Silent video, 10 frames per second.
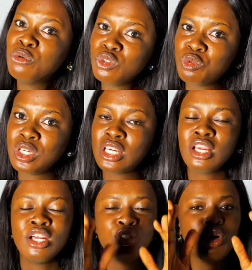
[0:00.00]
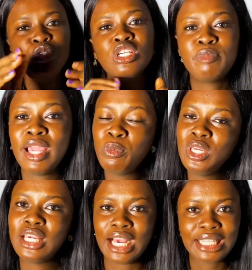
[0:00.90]
good wig, don't just buy
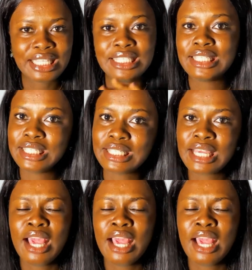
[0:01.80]
wig and that is it.